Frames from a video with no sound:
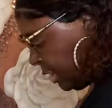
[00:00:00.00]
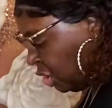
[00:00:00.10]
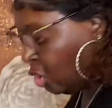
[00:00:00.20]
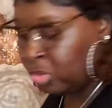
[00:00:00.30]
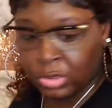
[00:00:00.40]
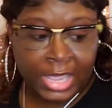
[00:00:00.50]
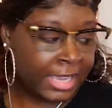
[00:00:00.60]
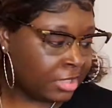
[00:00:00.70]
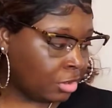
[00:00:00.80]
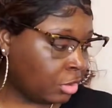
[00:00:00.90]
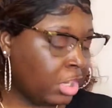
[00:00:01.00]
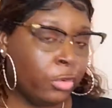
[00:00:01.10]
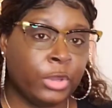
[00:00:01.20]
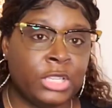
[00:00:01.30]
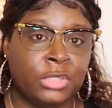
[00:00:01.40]
I showed you guys those
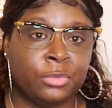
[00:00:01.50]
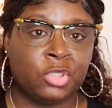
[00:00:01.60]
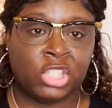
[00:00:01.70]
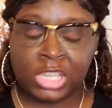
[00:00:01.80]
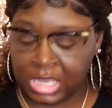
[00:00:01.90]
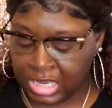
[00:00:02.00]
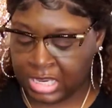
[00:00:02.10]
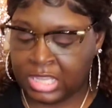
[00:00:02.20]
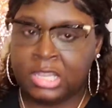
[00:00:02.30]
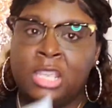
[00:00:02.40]
earrings from Shein.